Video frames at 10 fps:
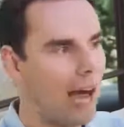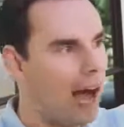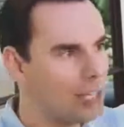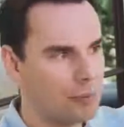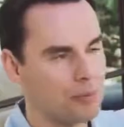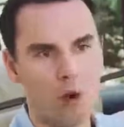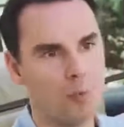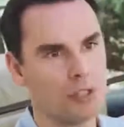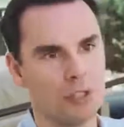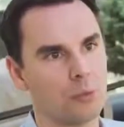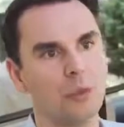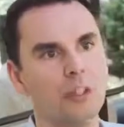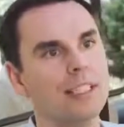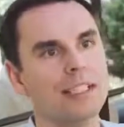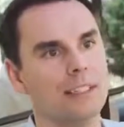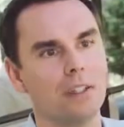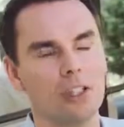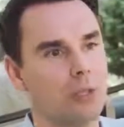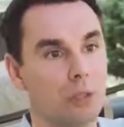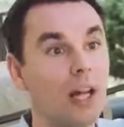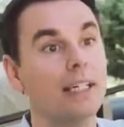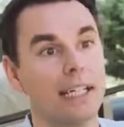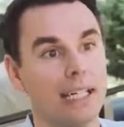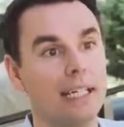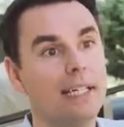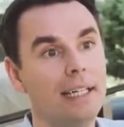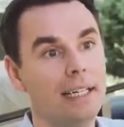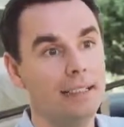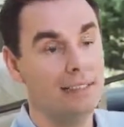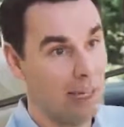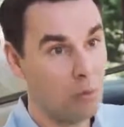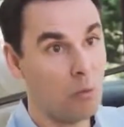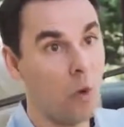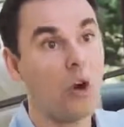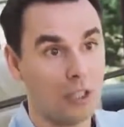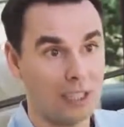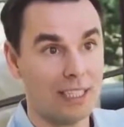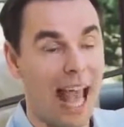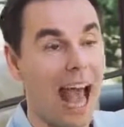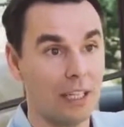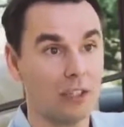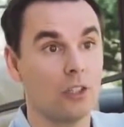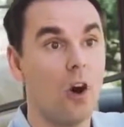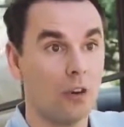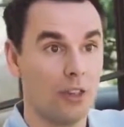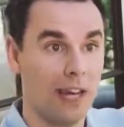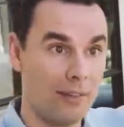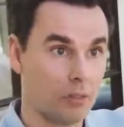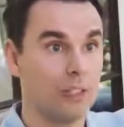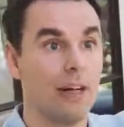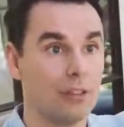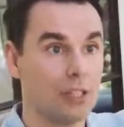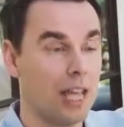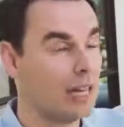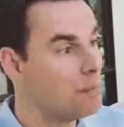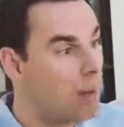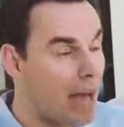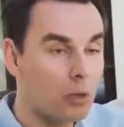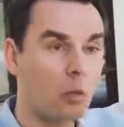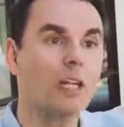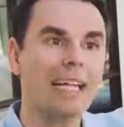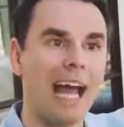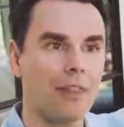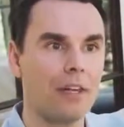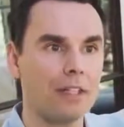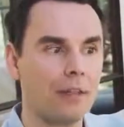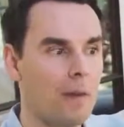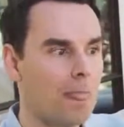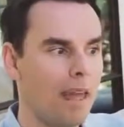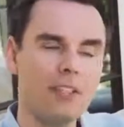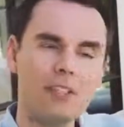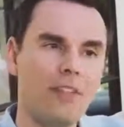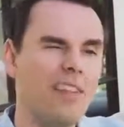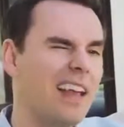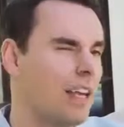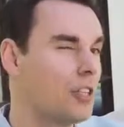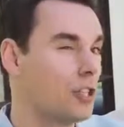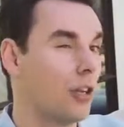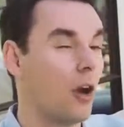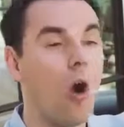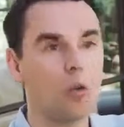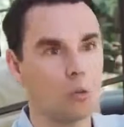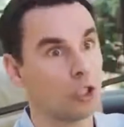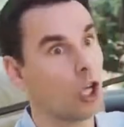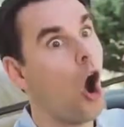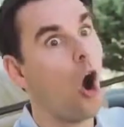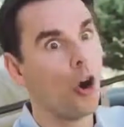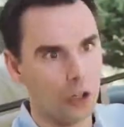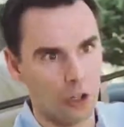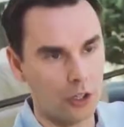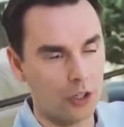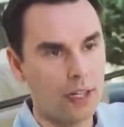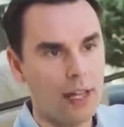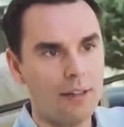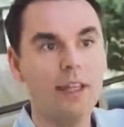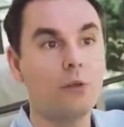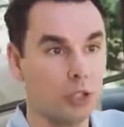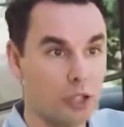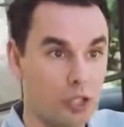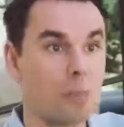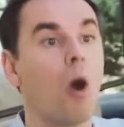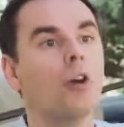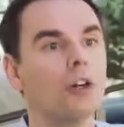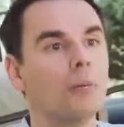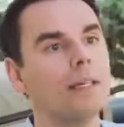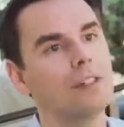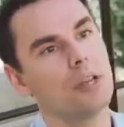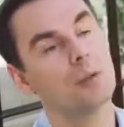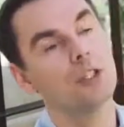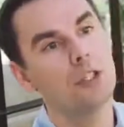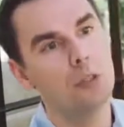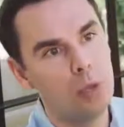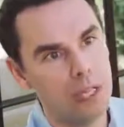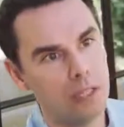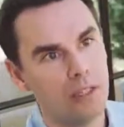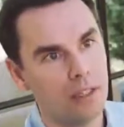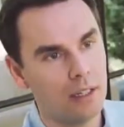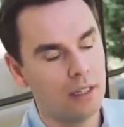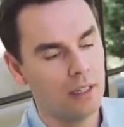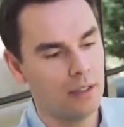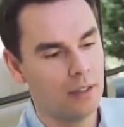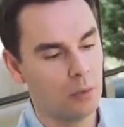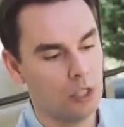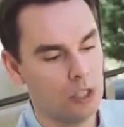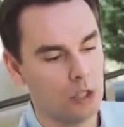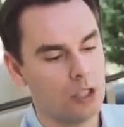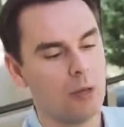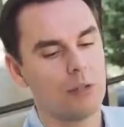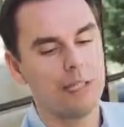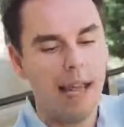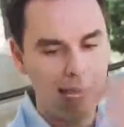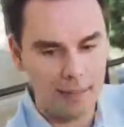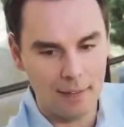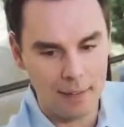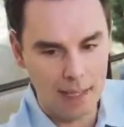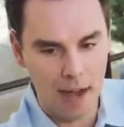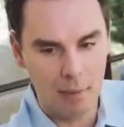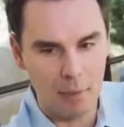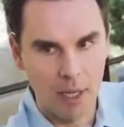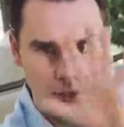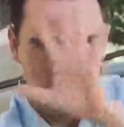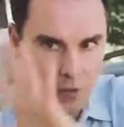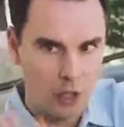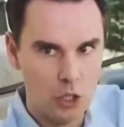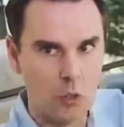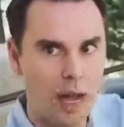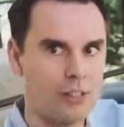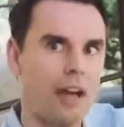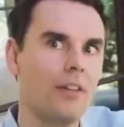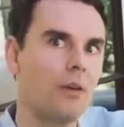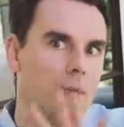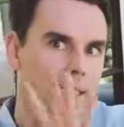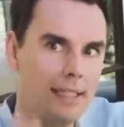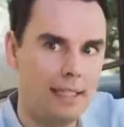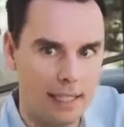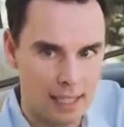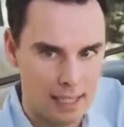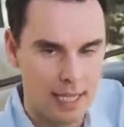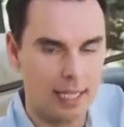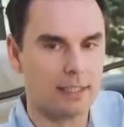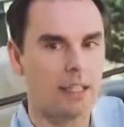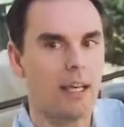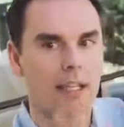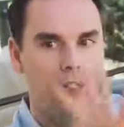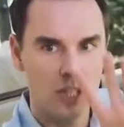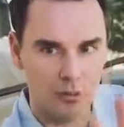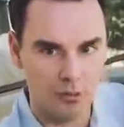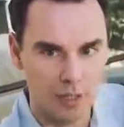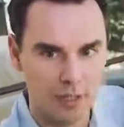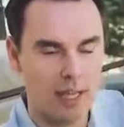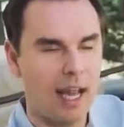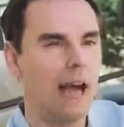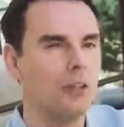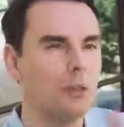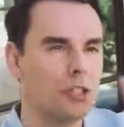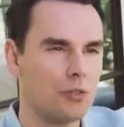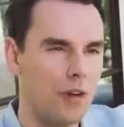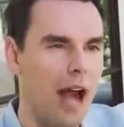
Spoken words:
The highest performers in the world didn't get there because they were lucky. They worked at it longer than everyone else. They had a better work ethic. And it's not that they necessarily always worked harder, they worked smarter because they were doing the research. They were taking the time to visualize how they would be distinct, different, how they would